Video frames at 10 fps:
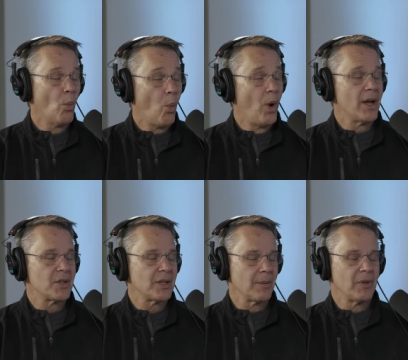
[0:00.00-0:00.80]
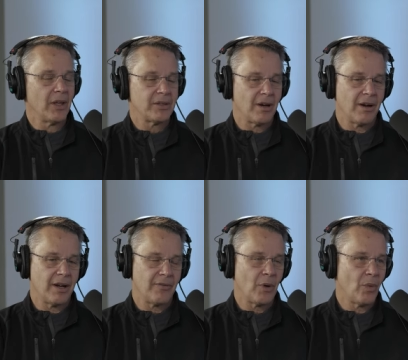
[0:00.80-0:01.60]
was in the
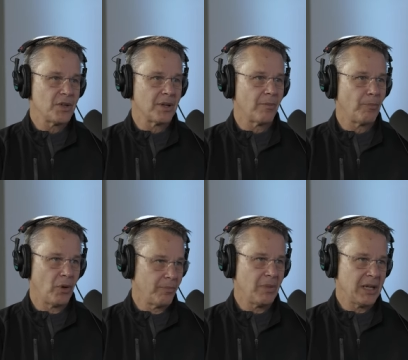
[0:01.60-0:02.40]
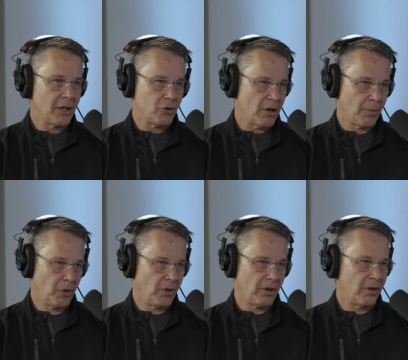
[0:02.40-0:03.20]
military. And if it wasn't a being a trigger
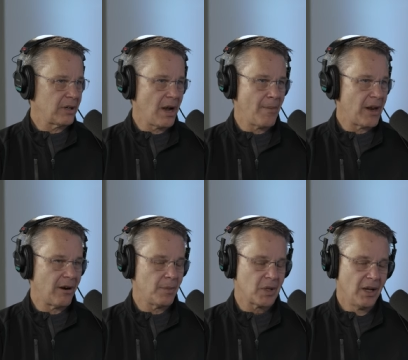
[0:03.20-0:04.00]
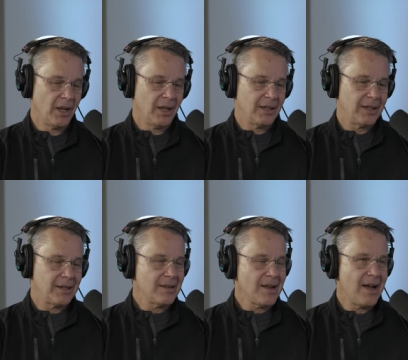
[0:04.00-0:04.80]
puller or combat arms,
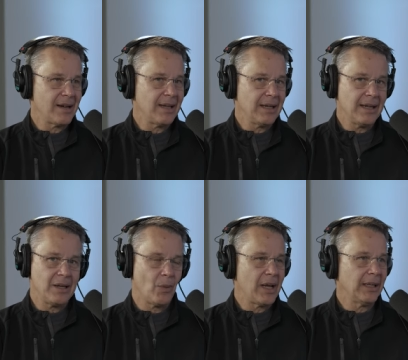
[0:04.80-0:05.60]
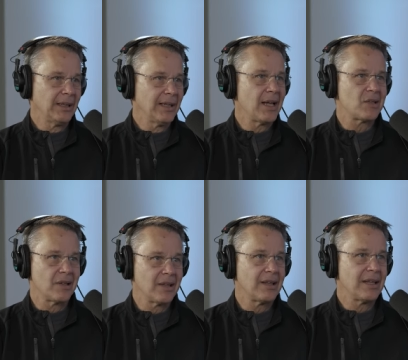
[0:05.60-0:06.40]
did not in any way
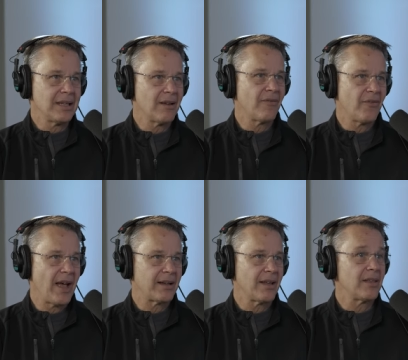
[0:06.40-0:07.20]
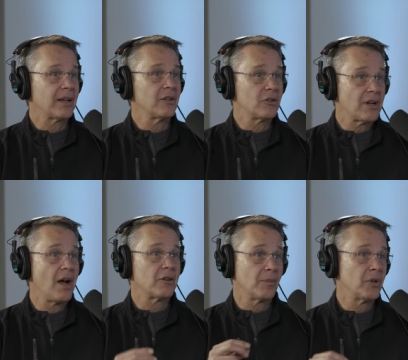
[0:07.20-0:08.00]
lessen the effect and the con
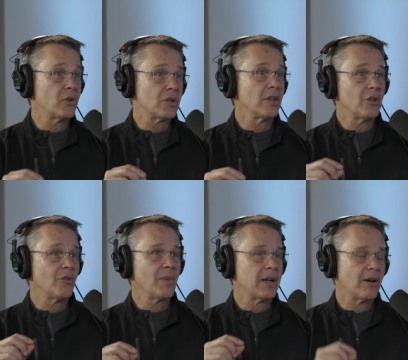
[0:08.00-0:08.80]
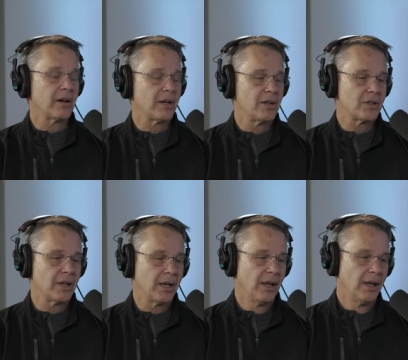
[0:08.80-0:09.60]
contribution that you've made to our
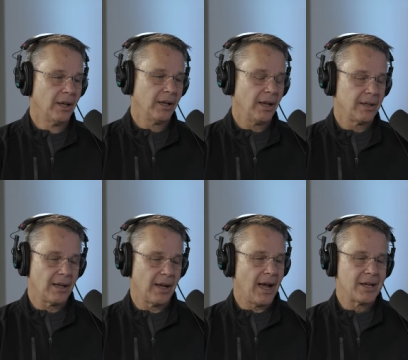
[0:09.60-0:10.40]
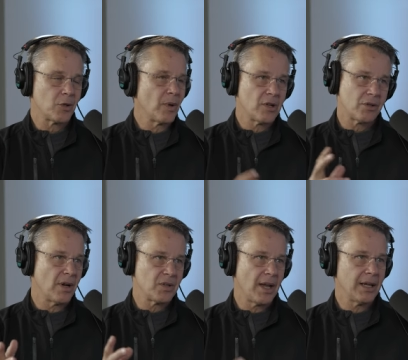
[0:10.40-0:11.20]
country. Absolutely. And uh, I just want to
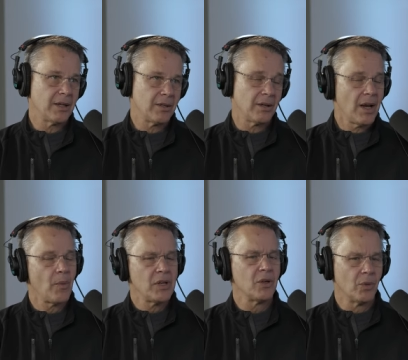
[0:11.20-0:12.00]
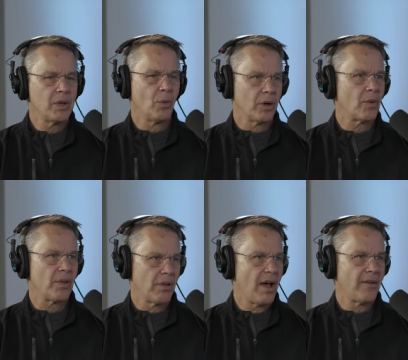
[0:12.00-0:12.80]
stress that again too. Now we do we work
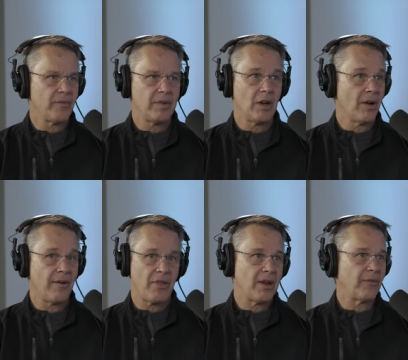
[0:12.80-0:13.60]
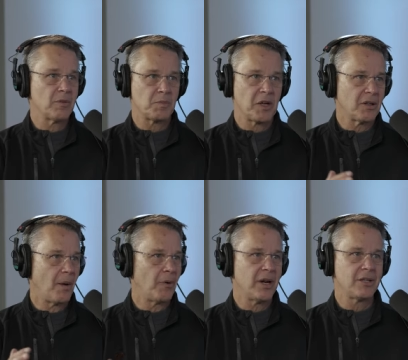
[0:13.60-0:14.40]
with a lot of you know everything from
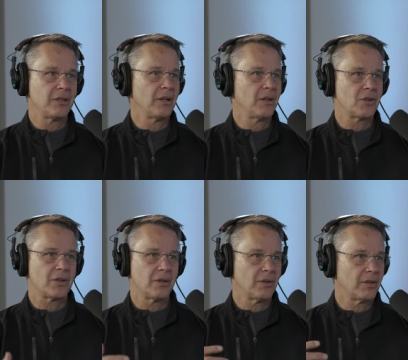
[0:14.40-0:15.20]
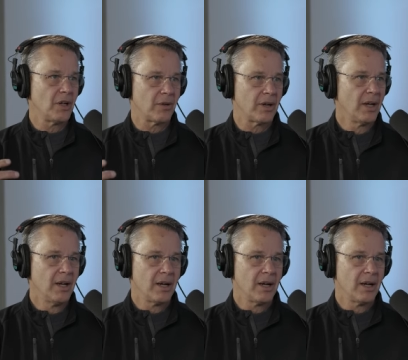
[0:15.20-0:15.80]
special operations to you know